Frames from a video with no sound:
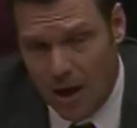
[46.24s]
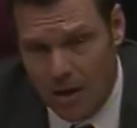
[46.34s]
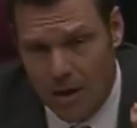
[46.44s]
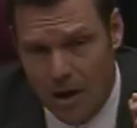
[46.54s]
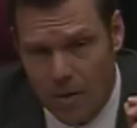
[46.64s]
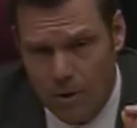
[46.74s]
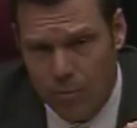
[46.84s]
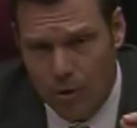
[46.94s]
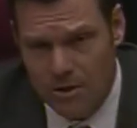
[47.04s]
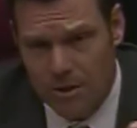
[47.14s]
And I want
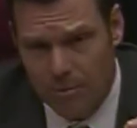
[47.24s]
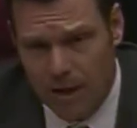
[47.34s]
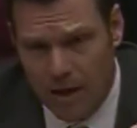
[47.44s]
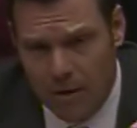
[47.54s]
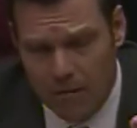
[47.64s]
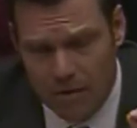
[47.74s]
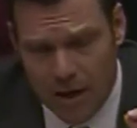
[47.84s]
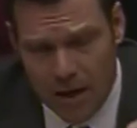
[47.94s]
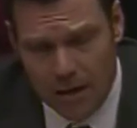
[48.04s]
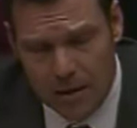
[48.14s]
to point something out. Of
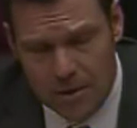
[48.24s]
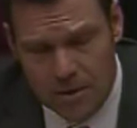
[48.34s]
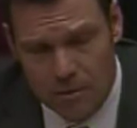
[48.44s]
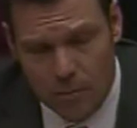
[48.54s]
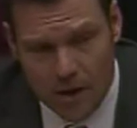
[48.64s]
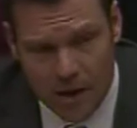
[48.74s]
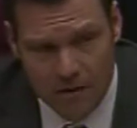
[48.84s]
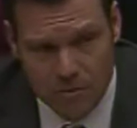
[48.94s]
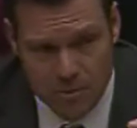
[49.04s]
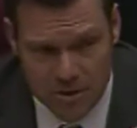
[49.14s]
the aliens that we
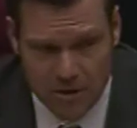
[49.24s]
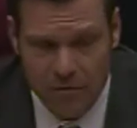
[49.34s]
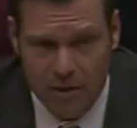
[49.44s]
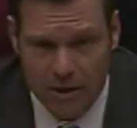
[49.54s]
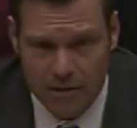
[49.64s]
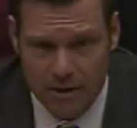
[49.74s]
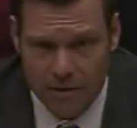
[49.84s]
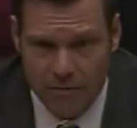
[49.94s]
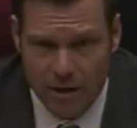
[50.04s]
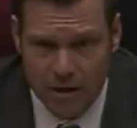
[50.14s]
have specifically
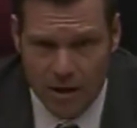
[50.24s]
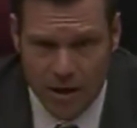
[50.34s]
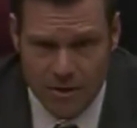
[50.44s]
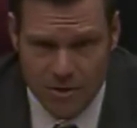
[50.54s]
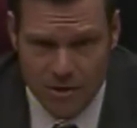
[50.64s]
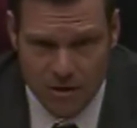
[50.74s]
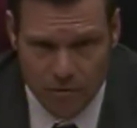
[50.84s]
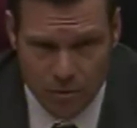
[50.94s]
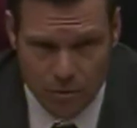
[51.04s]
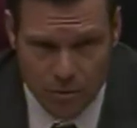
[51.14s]
identified in Kansas on
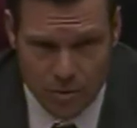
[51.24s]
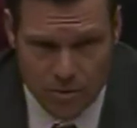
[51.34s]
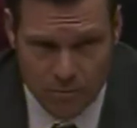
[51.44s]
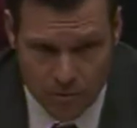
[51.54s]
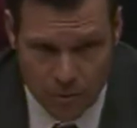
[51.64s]
the voter rolls,